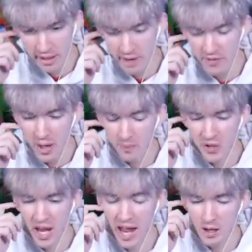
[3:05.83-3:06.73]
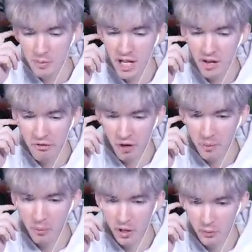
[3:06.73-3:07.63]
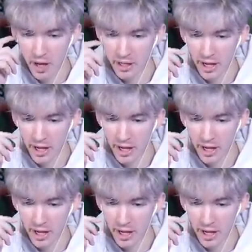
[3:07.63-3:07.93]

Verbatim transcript: give them to NBA Fun Boy right